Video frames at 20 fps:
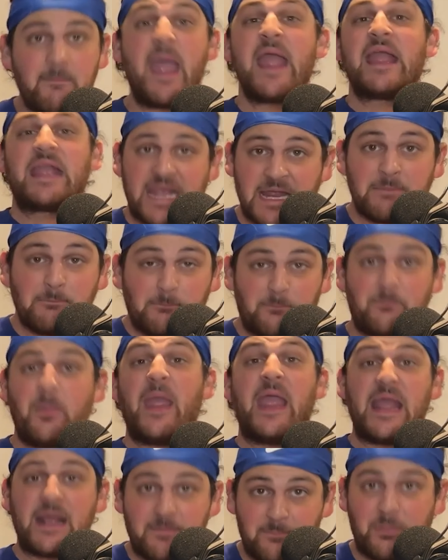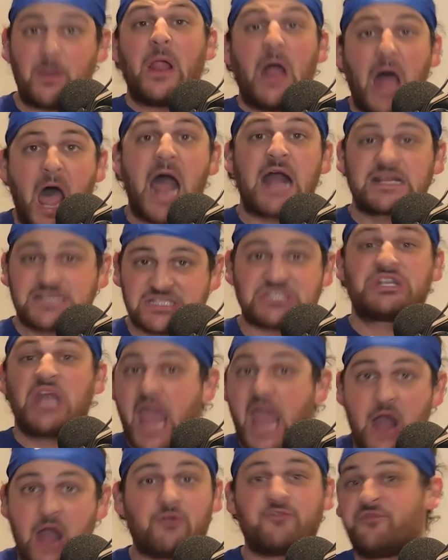making big blocks
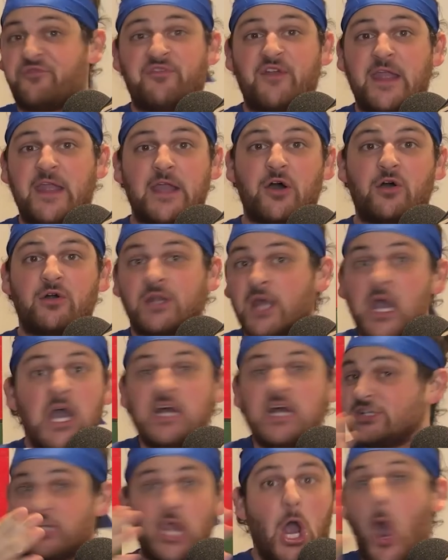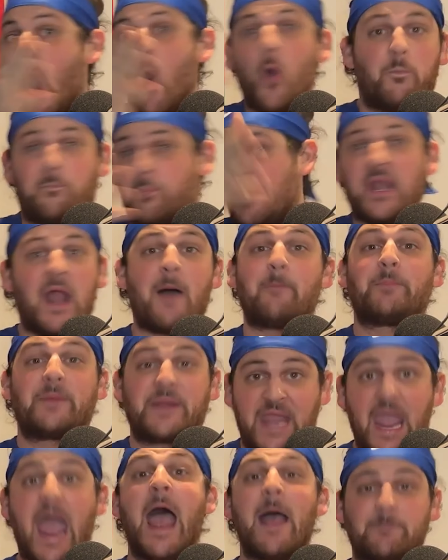downfield to open
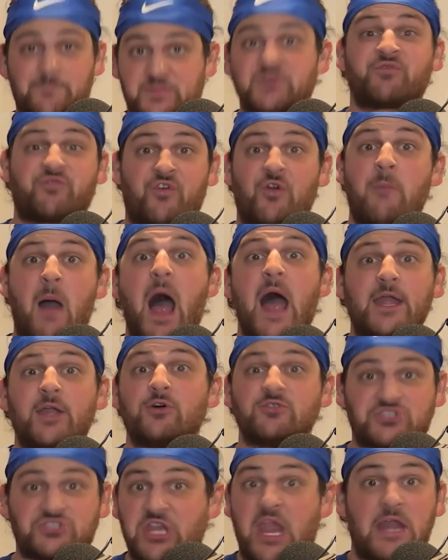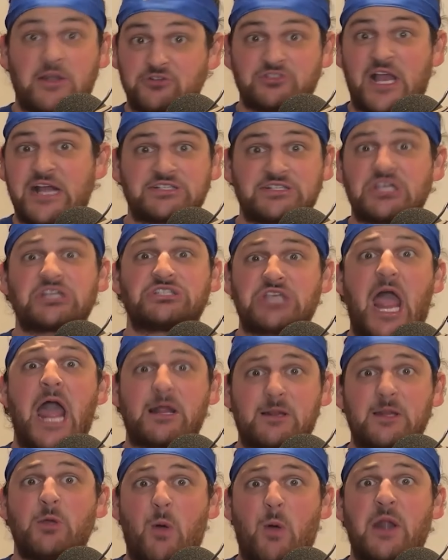up gaps for Miles Sanders. That's
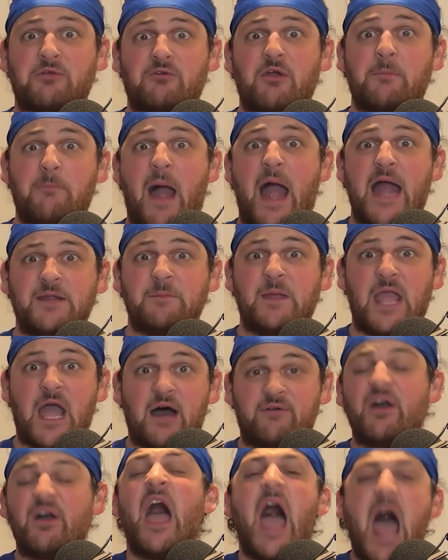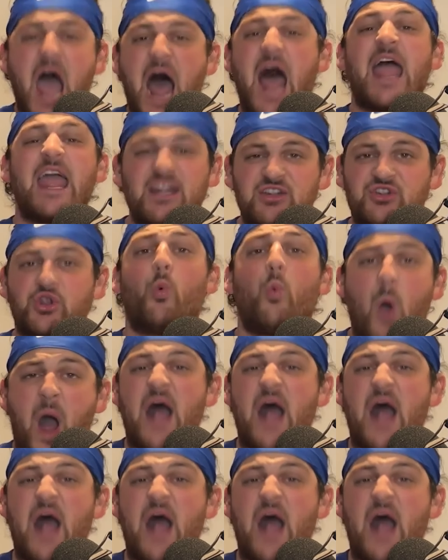exactly what it reminded me of. I had to